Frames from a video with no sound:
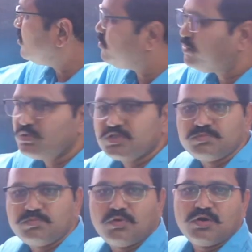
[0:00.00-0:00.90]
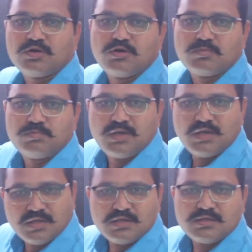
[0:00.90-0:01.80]
porous spot or
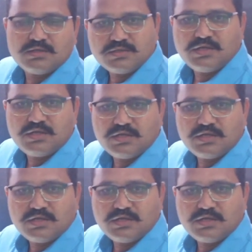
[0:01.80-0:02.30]
the